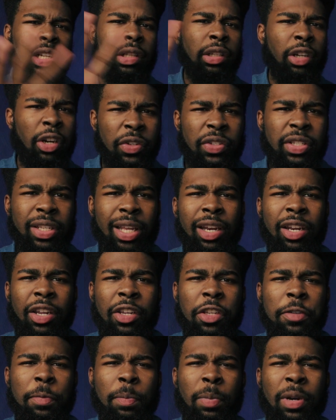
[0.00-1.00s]
to learn
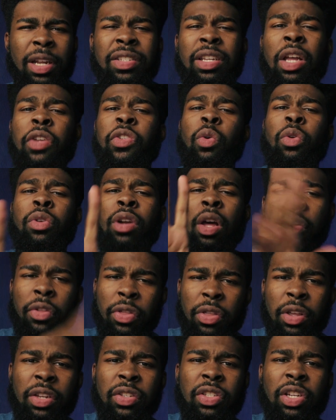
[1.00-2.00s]
settings, but it's also another
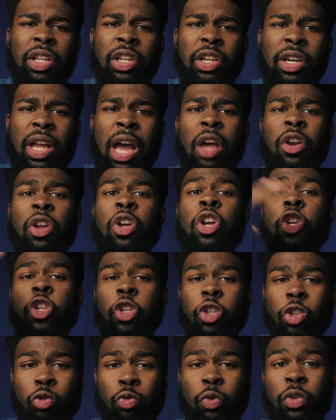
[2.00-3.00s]
thing to learn how to
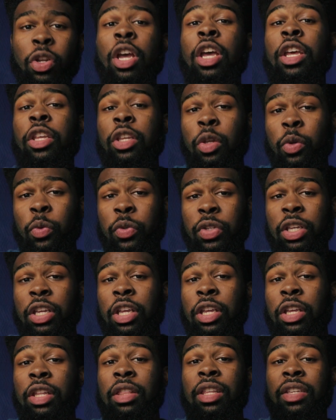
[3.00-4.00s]
shoot
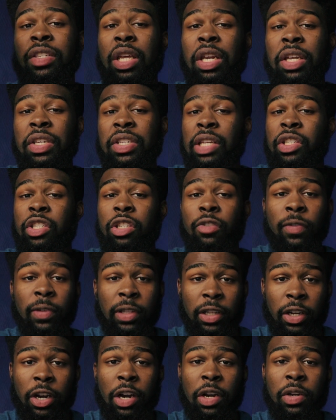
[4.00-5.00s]
using the settings that you've
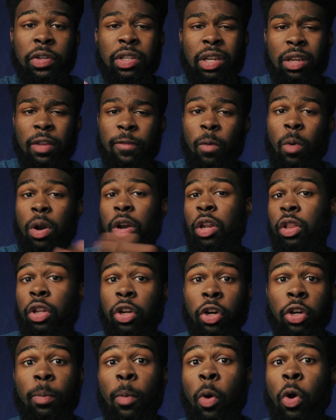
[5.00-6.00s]
learned. So if you want to
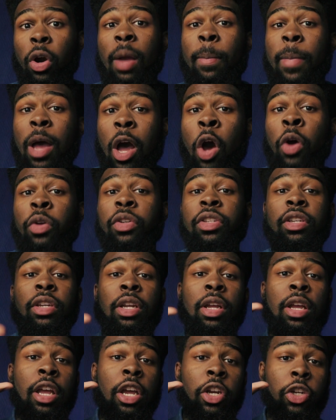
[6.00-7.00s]
learn more about
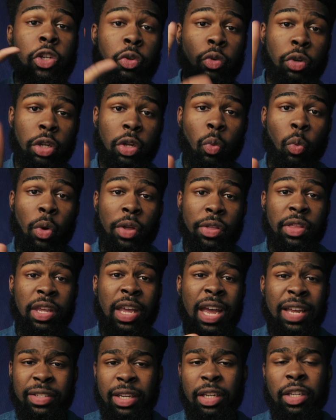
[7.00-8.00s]
shooting with
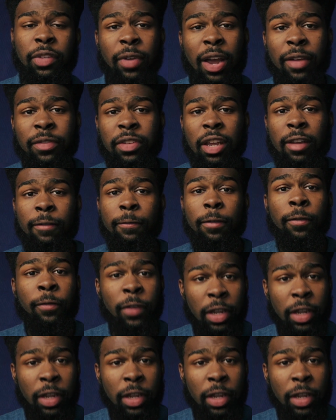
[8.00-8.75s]
the SX510 for